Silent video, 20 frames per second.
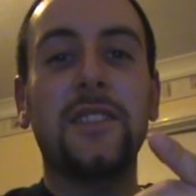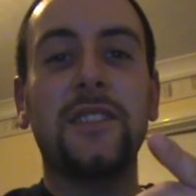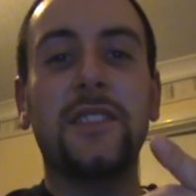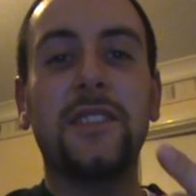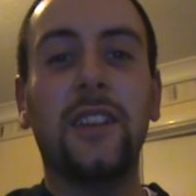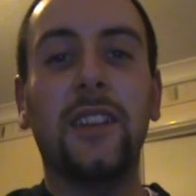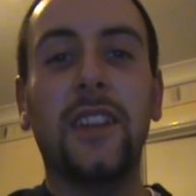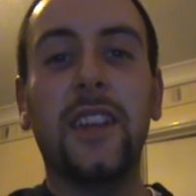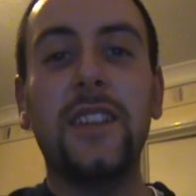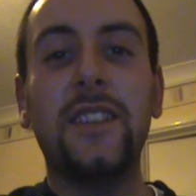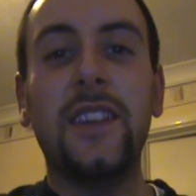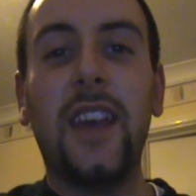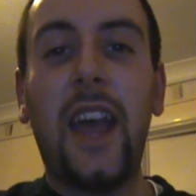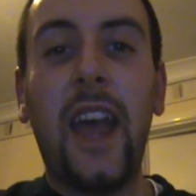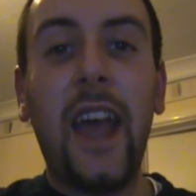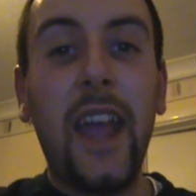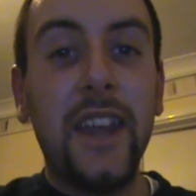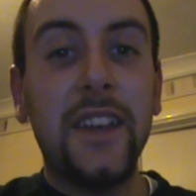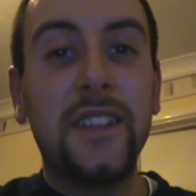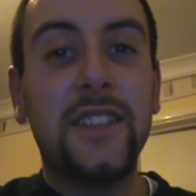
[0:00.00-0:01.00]
a
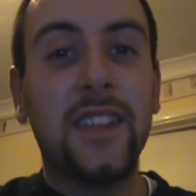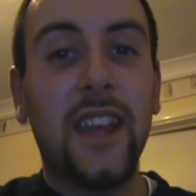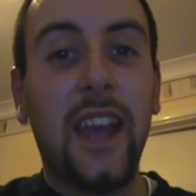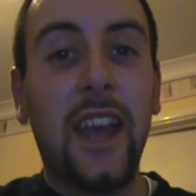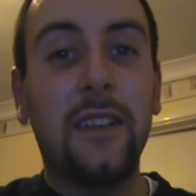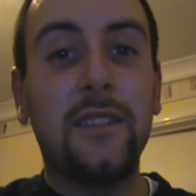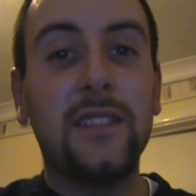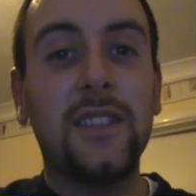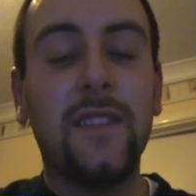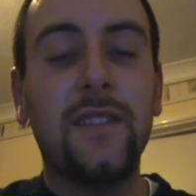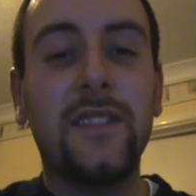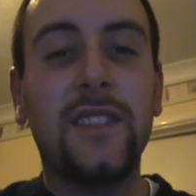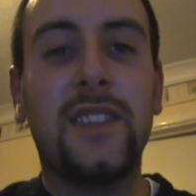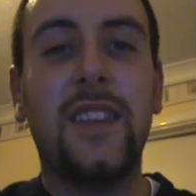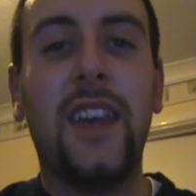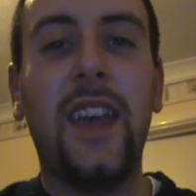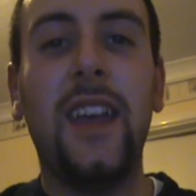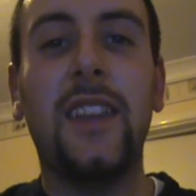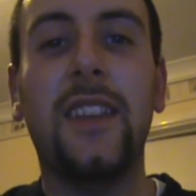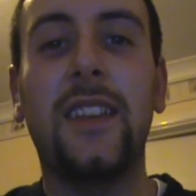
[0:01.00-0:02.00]
solid 8 out
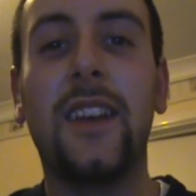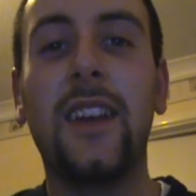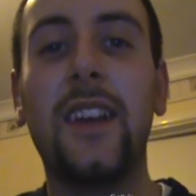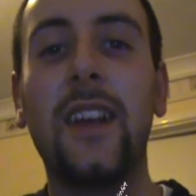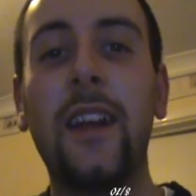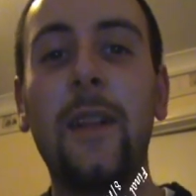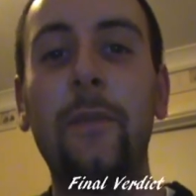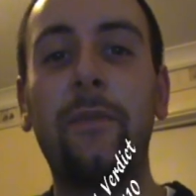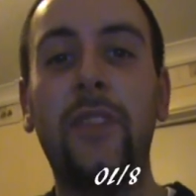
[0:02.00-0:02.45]
of 10.